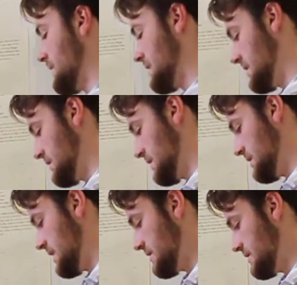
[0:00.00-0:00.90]
out that the
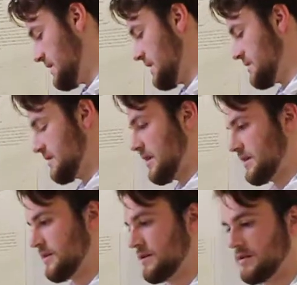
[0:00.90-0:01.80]
density is
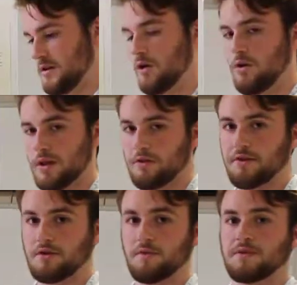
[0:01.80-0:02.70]
not the goal here. The
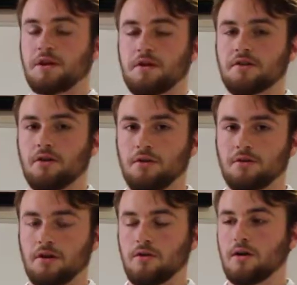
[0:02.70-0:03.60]
surface area is the goal.
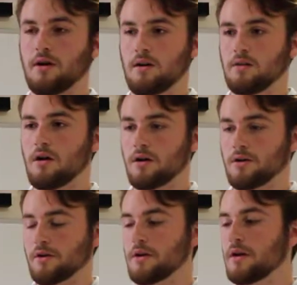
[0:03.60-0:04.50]
So
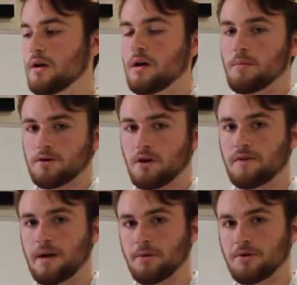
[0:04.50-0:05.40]
longer salt
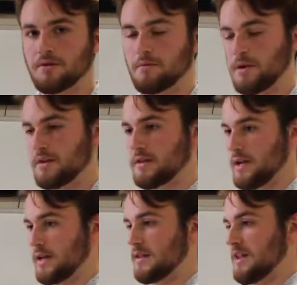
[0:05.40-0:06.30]
fibers with
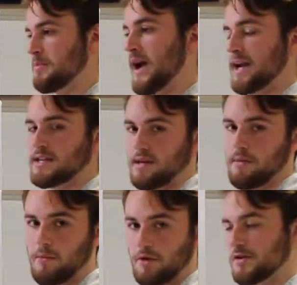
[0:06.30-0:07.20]
less packed in, more